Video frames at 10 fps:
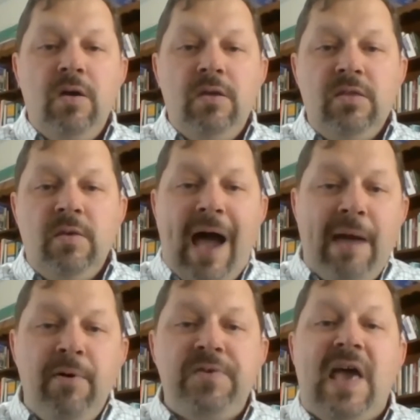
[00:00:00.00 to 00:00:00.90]
The
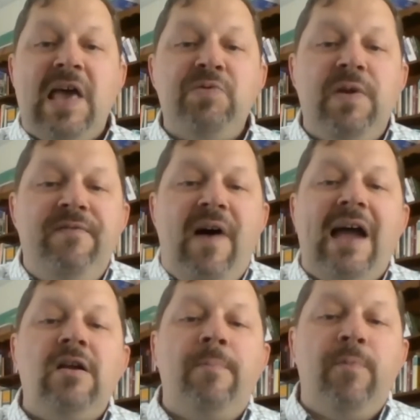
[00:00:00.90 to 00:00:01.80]
Bible says we
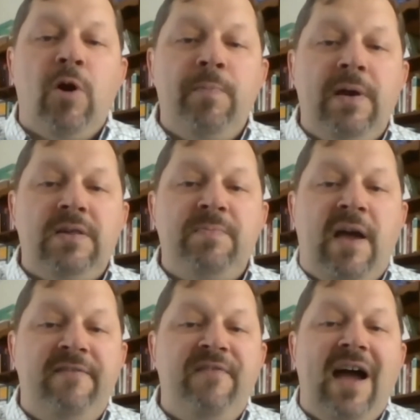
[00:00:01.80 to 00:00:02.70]
find our purpose
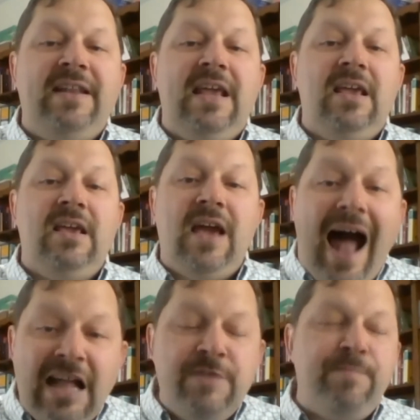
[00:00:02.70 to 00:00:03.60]
by finding
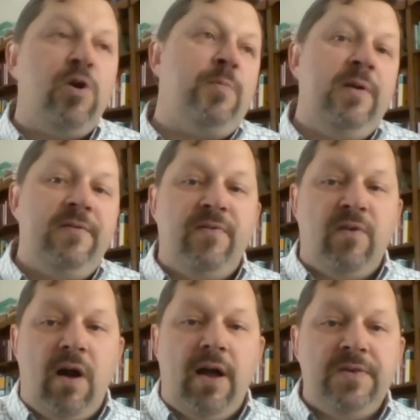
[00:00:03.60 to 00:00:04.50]
God's purpose
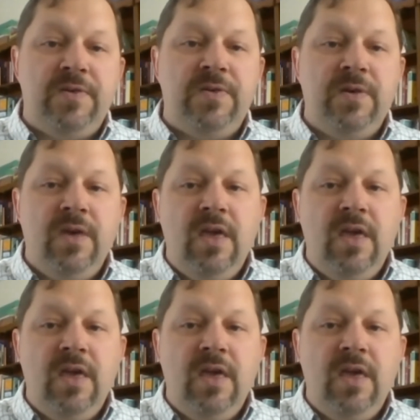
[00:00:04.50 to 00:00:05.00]
for us,